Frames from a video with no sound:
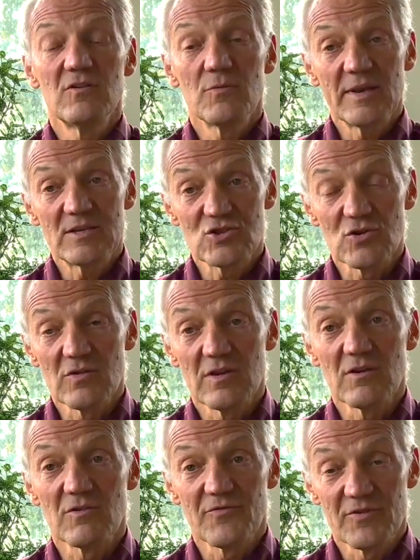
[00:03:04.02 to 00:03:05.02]
to make sure that
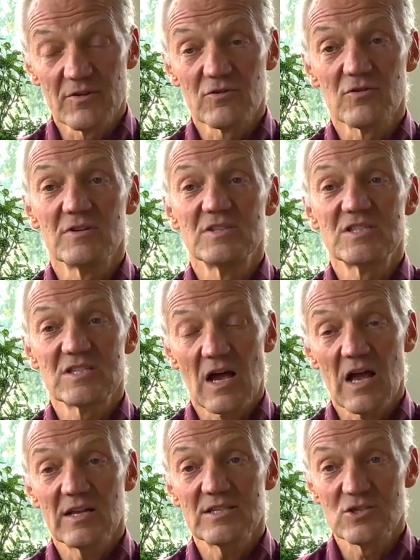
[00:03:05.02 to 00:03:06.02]
your filter is
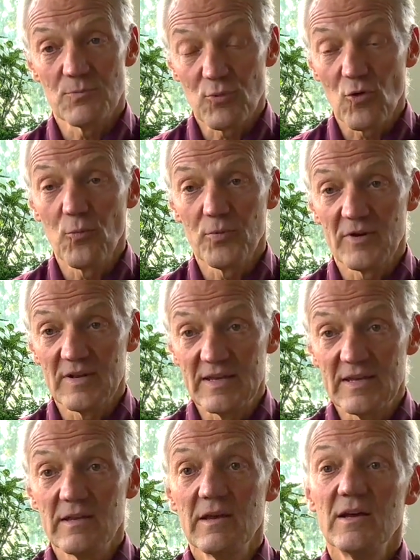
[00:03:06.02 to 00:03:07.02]
sized
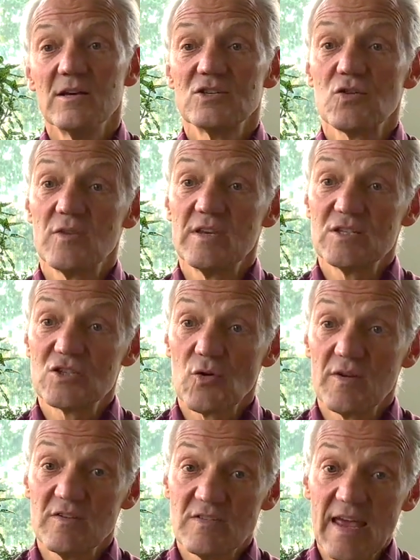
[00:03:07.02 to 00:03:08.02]
appropriately so that it's
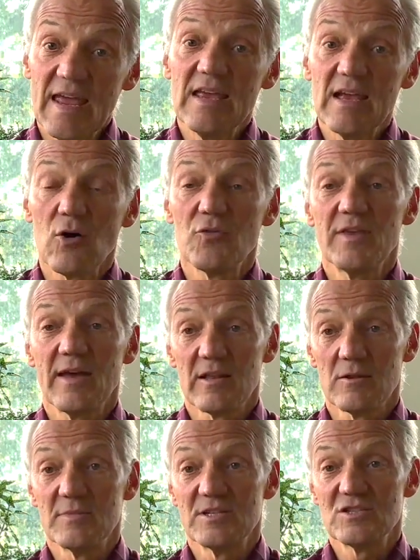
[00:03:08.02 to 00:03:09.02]
going to take out the
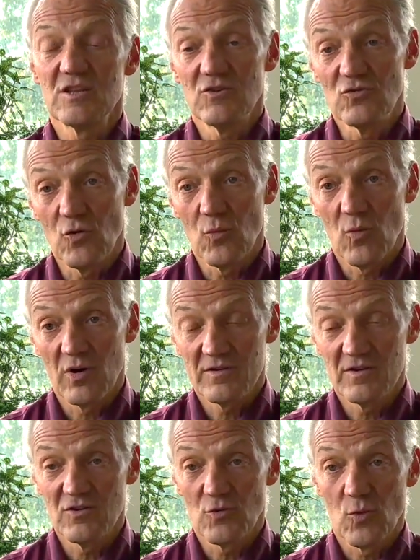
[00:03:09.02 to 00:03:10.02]
elements that you don't want
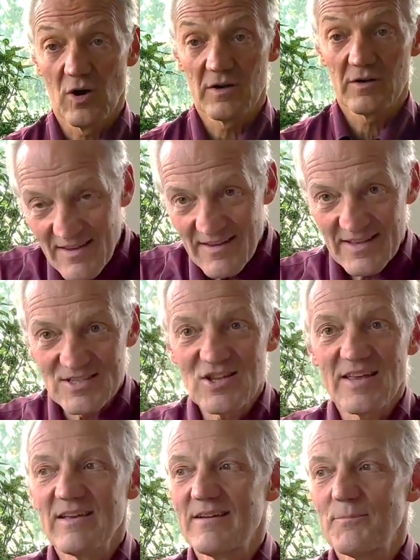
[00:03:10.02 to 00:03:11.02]
in your water. It's
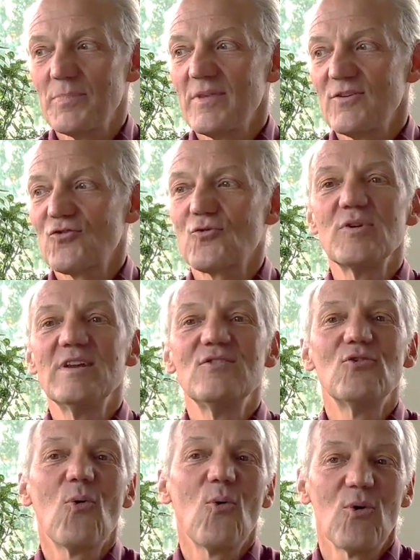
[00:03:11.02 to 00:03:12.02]
like a
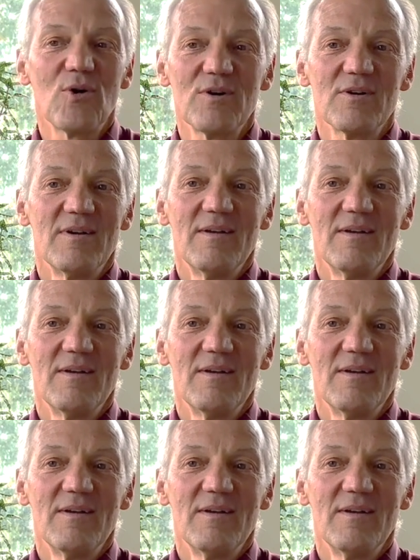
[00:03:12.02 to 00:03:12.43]
screen door.